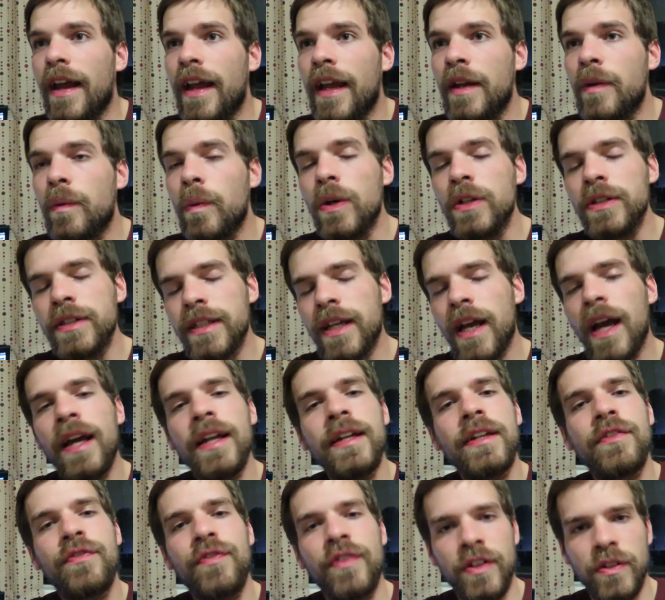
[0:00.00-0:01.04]
it was
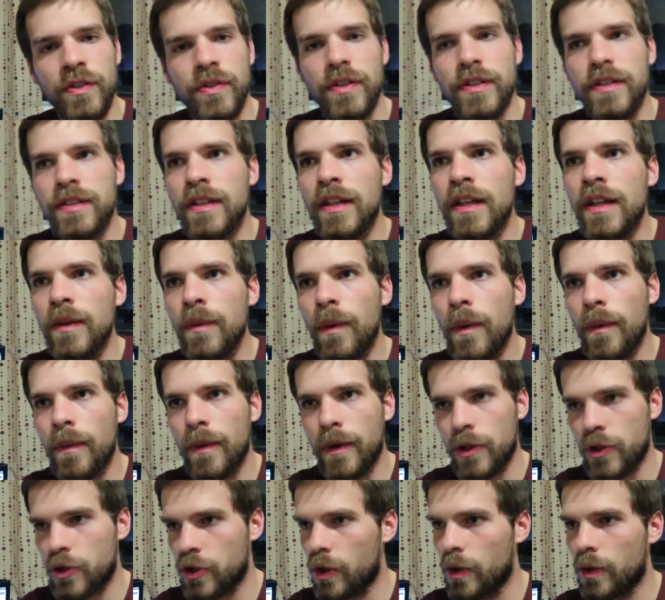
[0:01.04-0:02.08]
kind of interesting. We
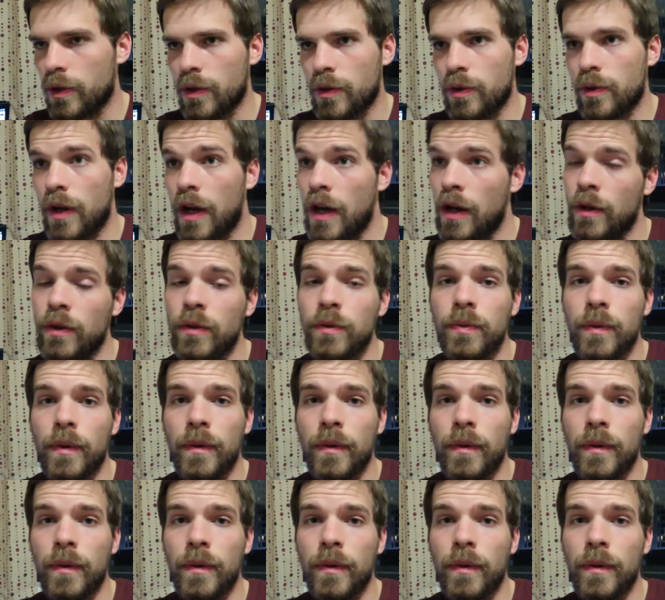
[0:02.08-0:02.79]
were shown around,